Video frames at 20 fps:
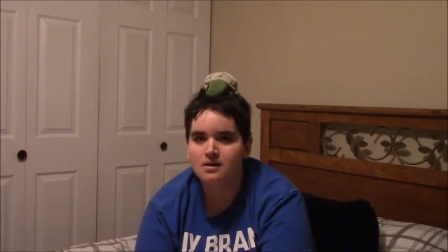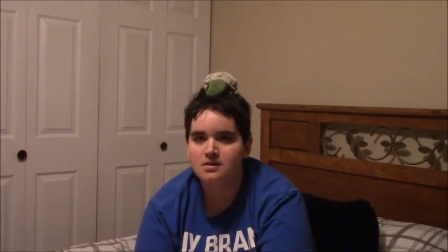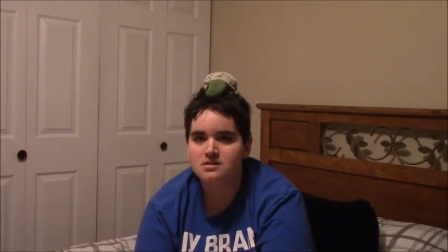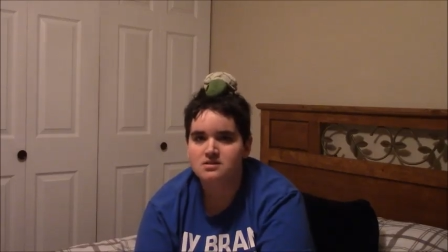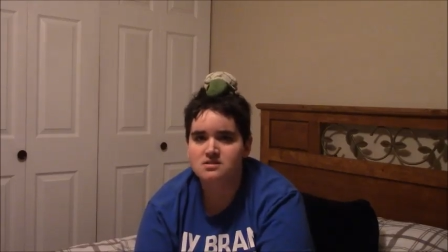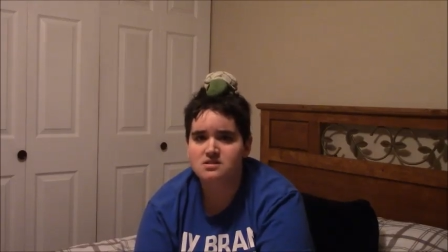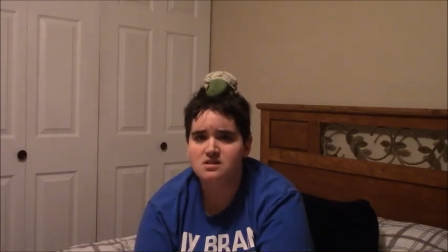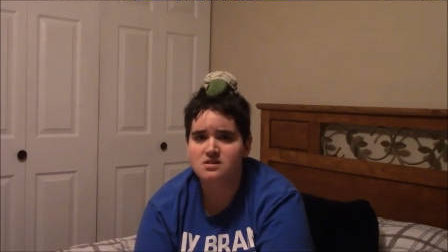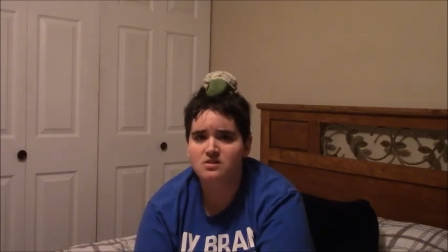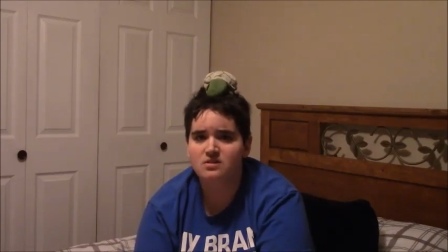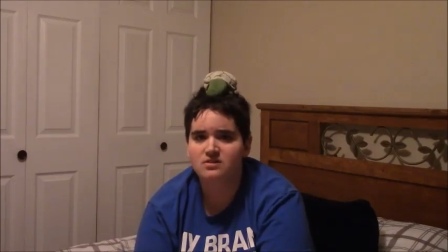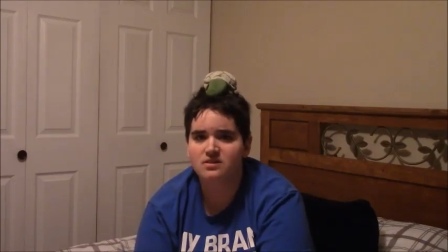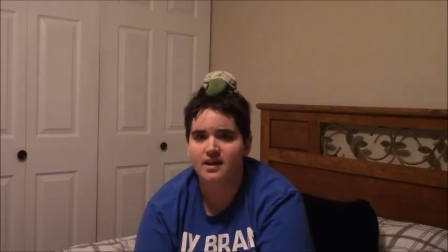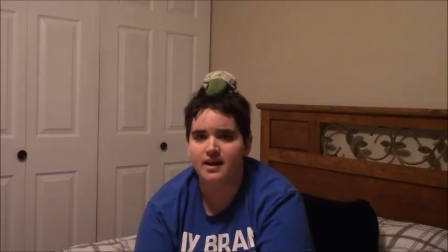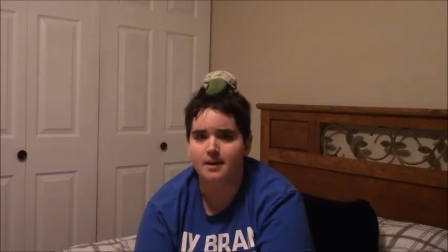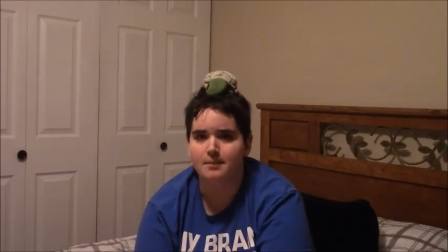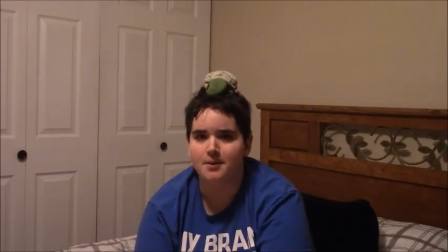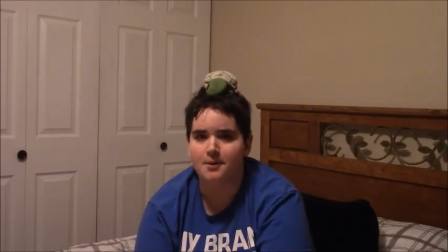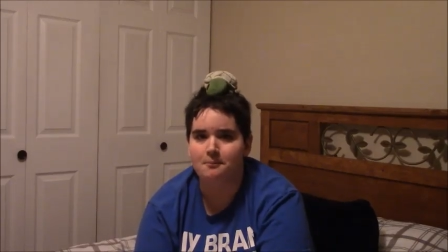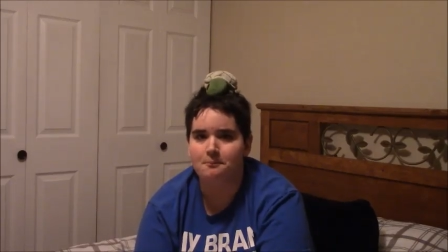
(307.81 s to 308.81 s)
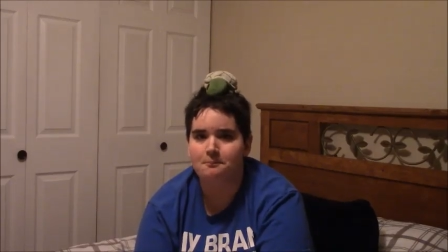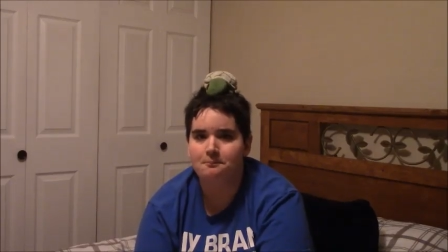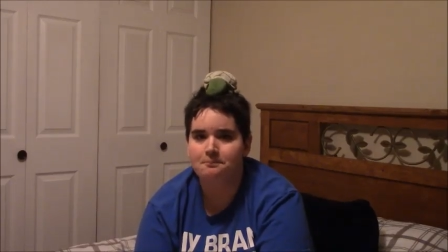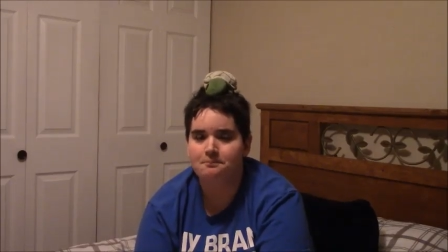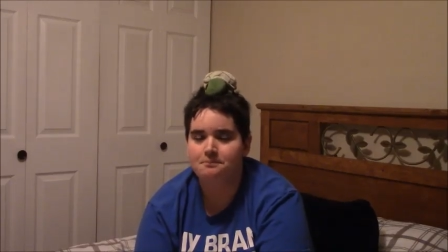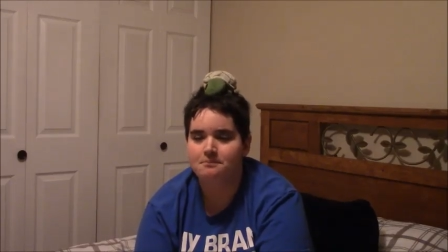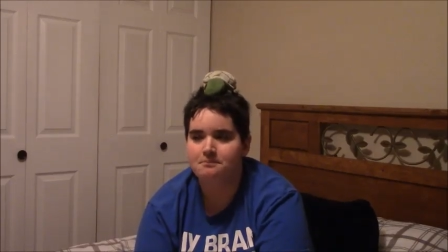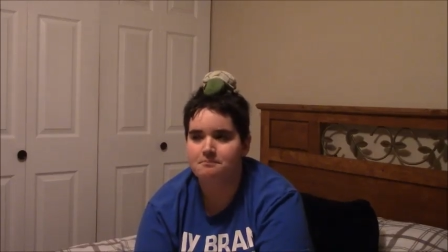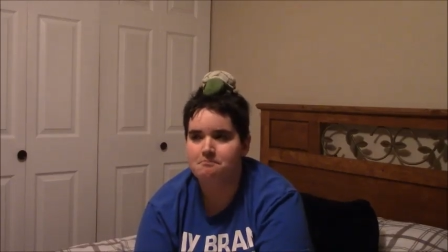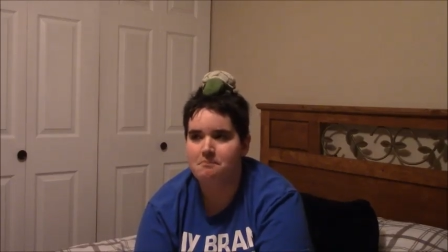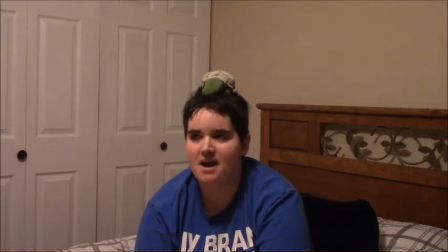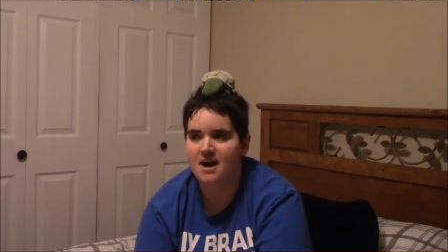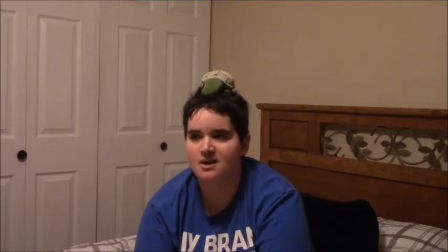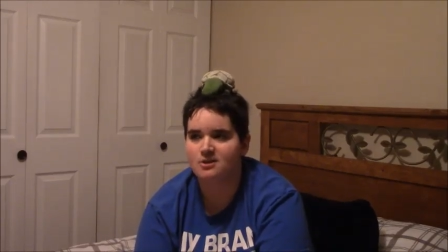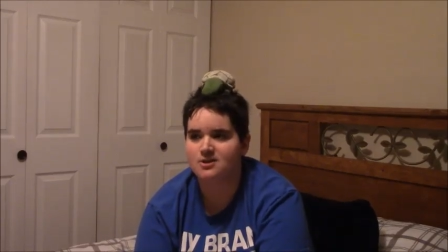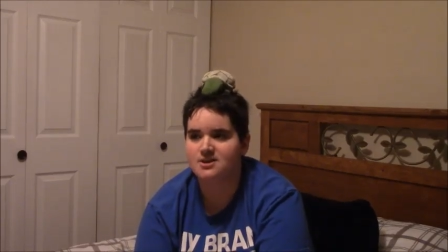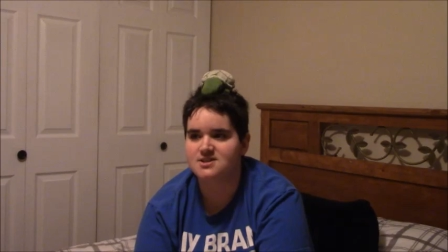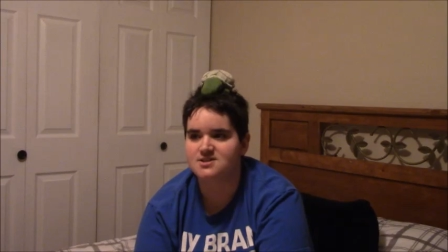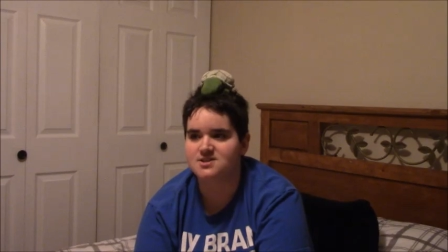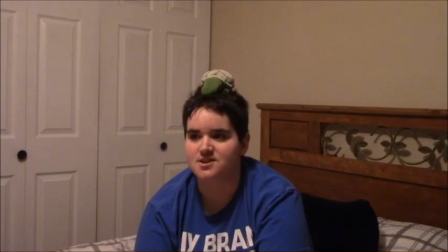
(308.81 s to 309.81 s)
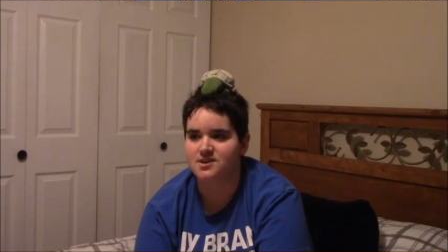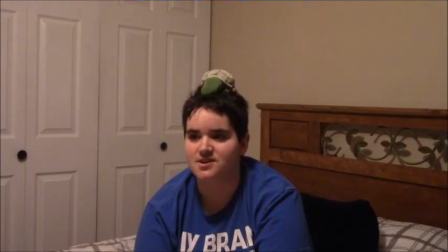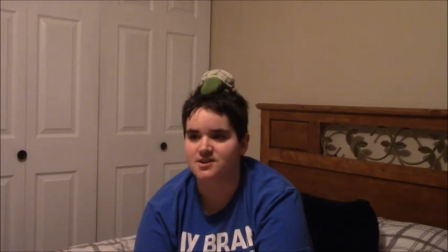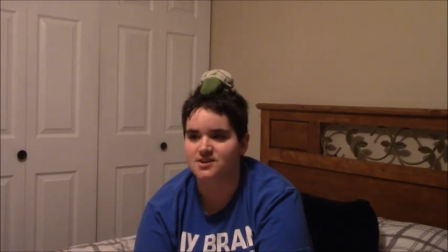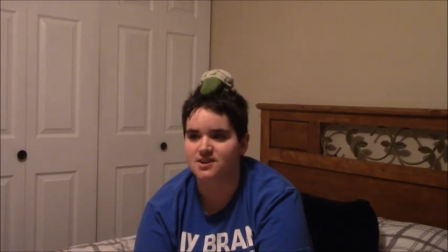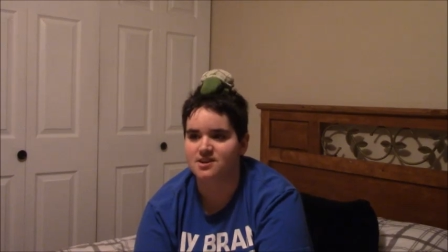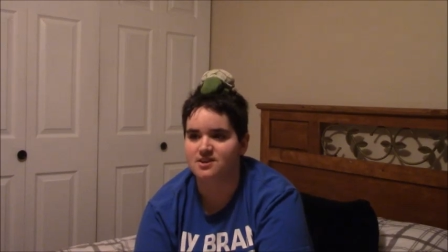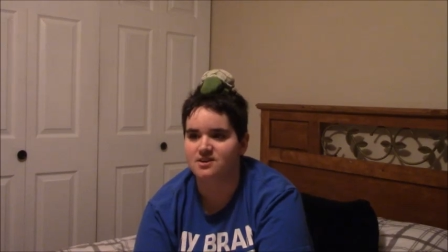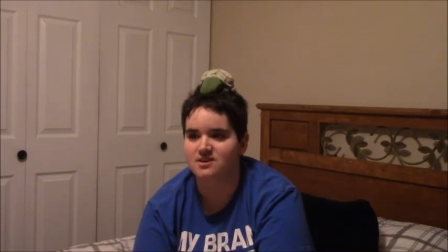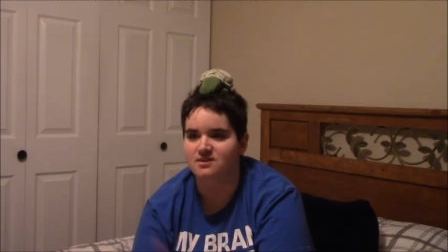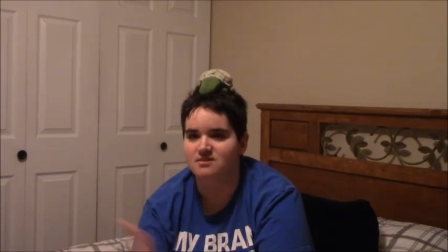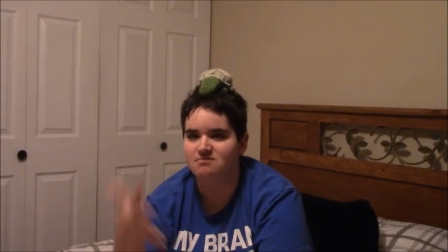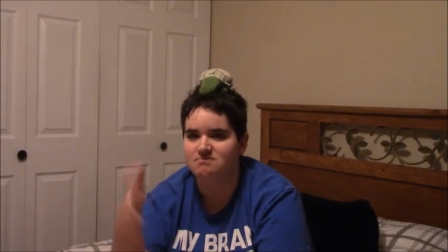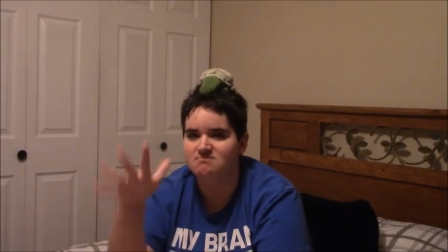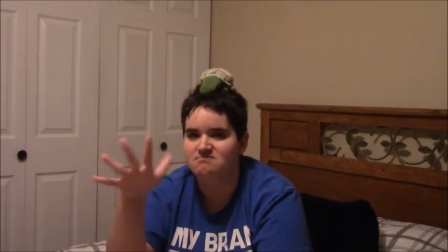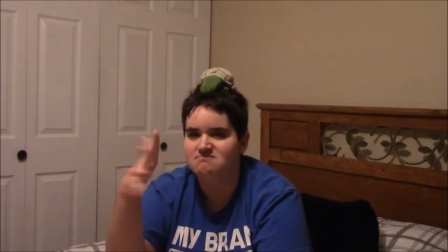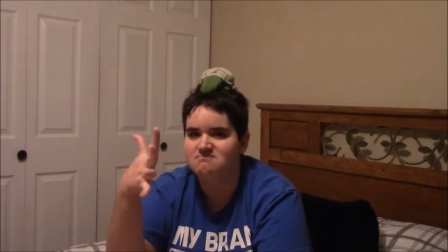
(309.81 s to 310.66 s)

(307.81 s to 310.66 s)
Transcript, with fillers: It's an old camera. Batteries are a little...